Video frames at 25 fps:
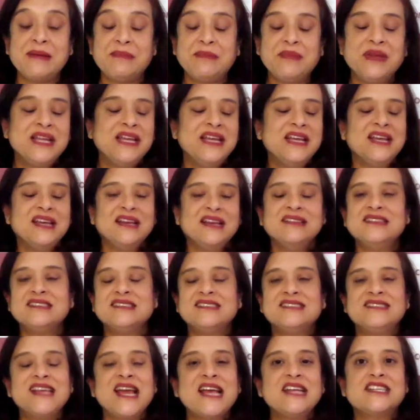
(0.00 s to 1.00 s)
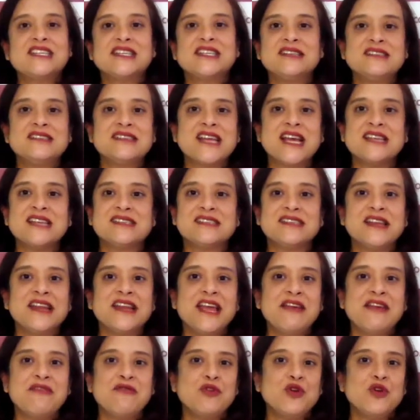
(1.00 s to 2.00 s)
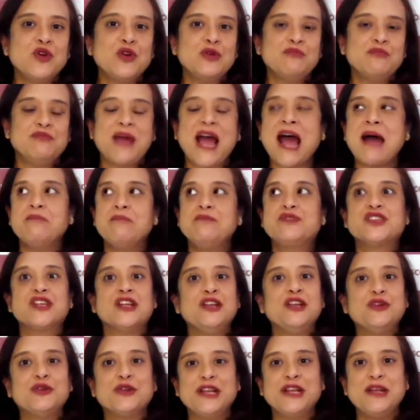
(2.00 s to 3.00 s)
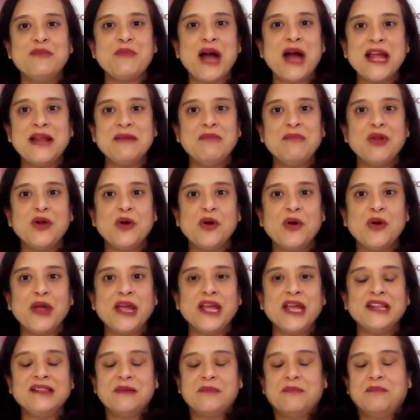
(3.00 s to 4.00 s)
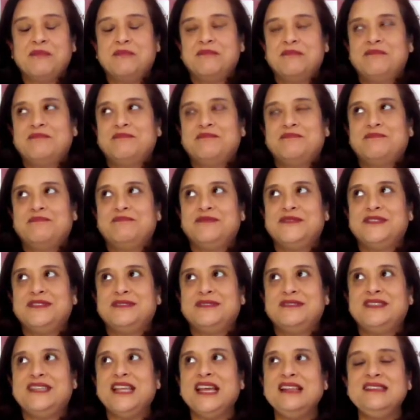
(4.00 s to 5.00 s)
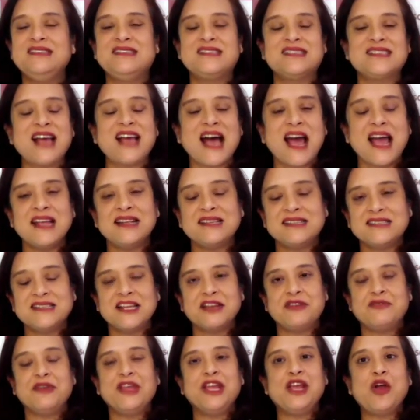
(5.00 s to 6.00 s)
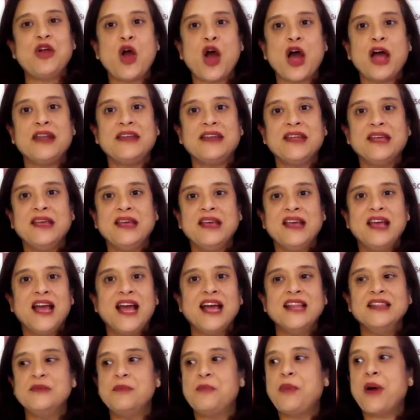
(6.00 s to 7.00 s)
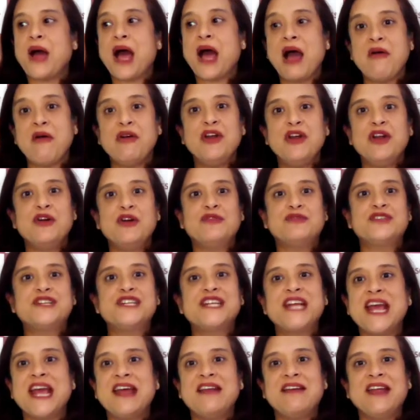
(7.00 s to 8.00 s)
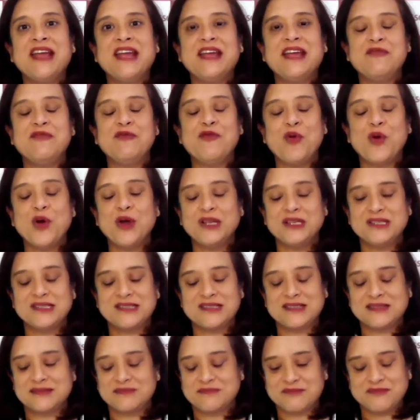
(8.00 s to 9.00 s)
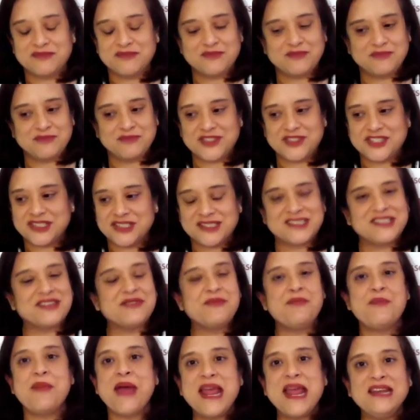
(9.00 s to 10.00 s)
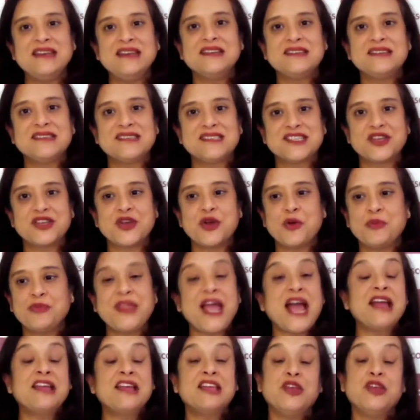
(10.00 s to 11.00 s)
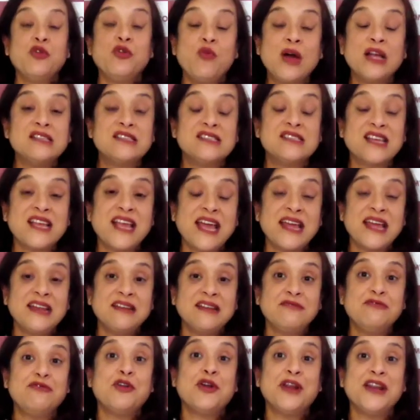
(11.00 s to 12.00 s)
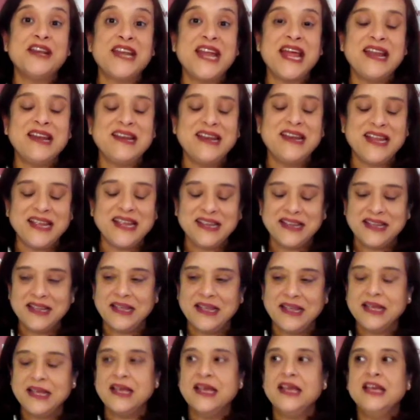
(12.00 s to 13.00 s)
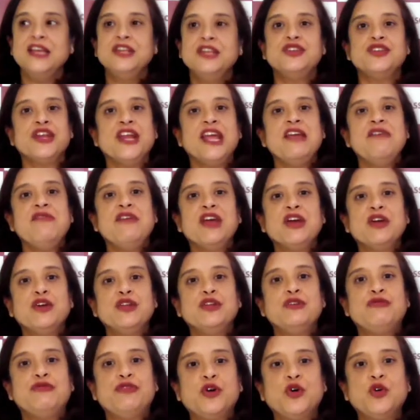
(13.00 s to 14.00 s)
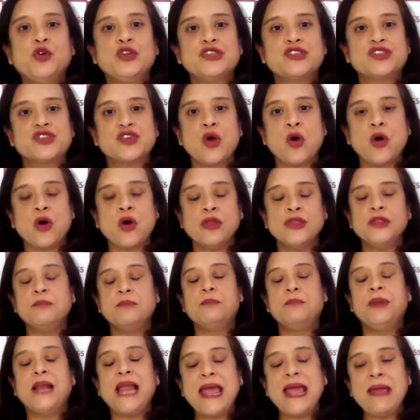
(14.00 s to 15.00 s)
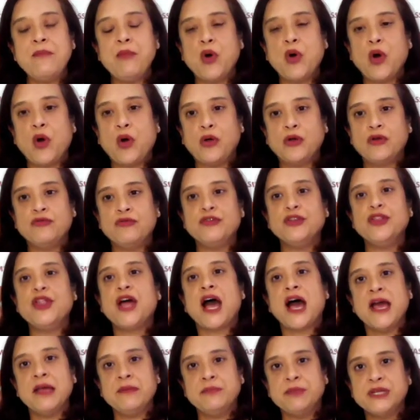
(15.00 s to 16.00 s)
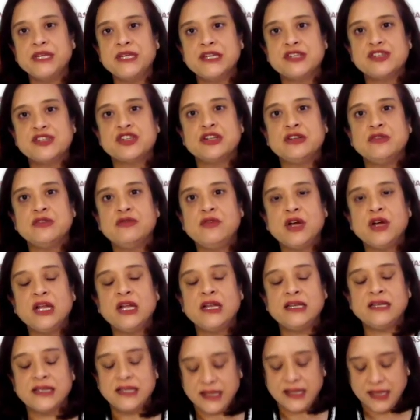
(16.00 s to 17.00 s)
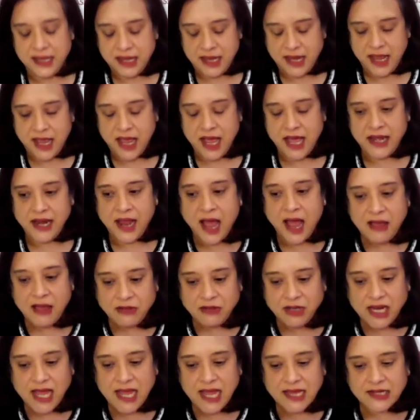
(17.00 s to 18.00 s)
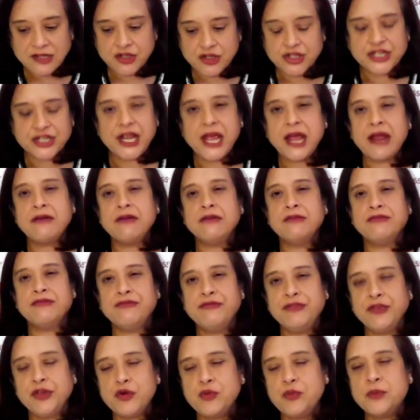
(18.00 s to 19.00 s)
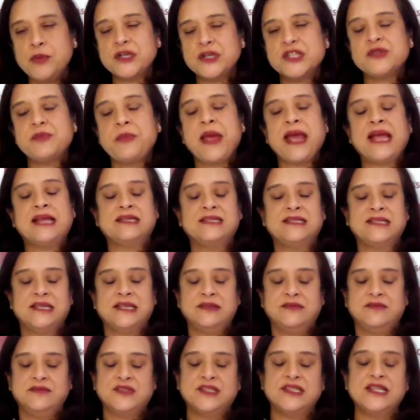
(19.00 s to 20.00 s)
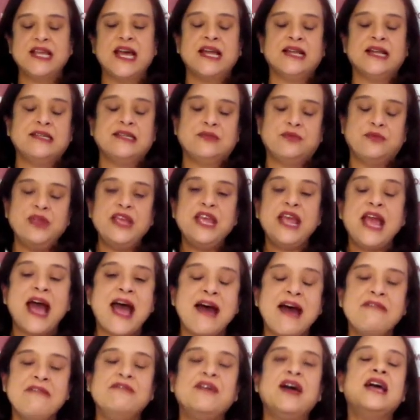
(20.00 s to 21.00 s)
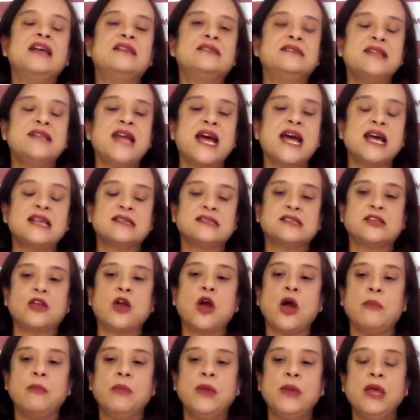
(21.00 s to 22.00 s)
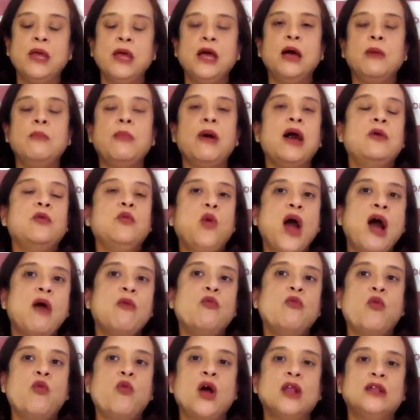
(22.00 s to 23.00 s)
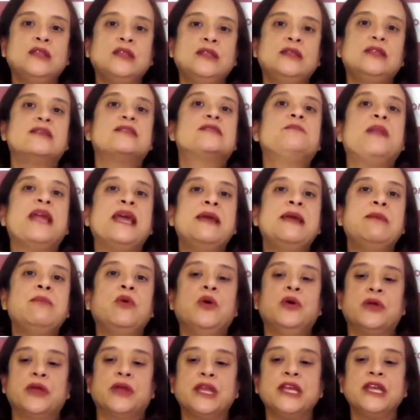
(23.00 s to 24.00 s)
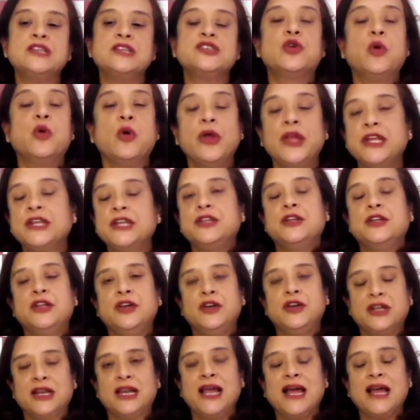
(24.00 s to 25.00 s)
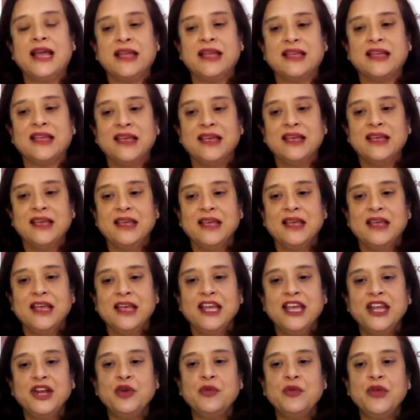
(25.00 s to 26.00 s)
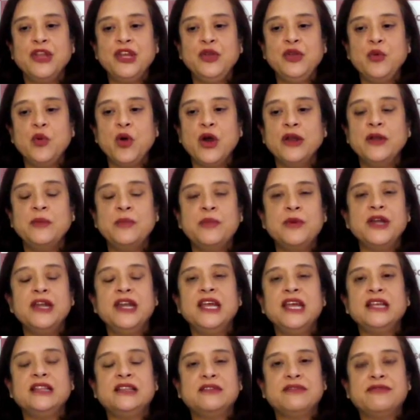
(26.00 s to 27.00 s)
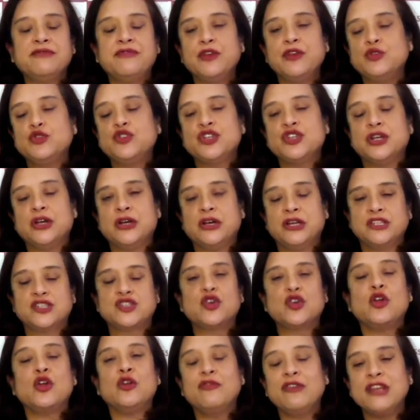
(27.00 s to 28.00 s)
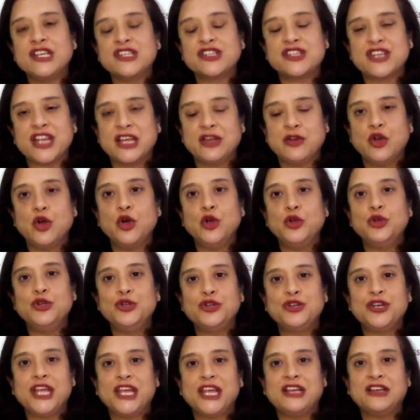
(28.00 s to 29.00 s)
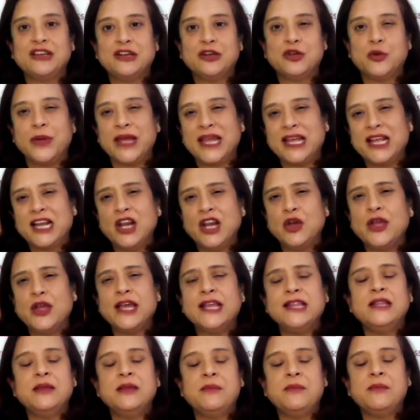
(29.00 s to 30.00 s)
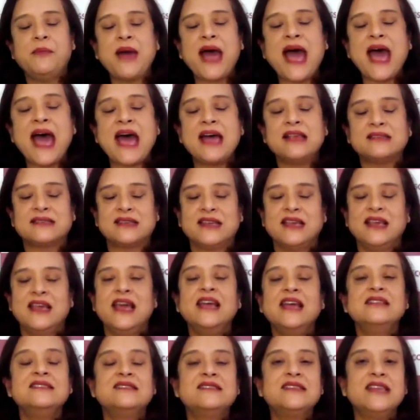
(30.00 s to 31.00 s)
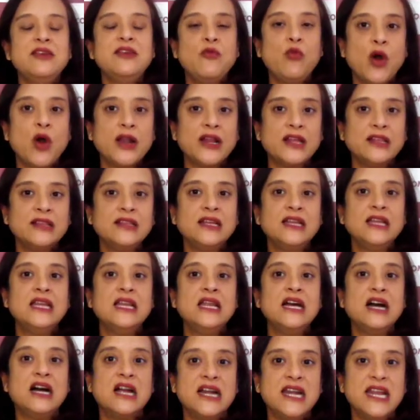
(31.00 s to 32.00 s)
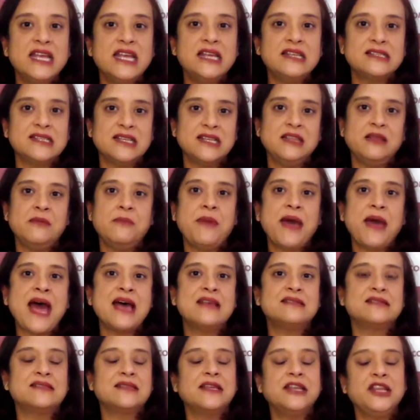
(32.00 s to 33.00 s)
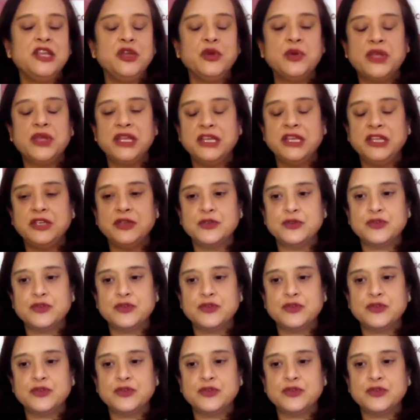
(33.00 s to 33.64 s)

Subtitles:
am. The sessions yesterday were absolutely mind-blowing. The insights that we got and the power of sharing was just tremendous. So thank you once again for attending. Today, we are going to focus on the playbook for the hyper digital world. And I would like to share a few perspectives that we have as NASSCOM about what this playbook is going to look like. You know, when you want to predict the future, it's always good to take a quick look at the past and see what are the learnings in the past that you can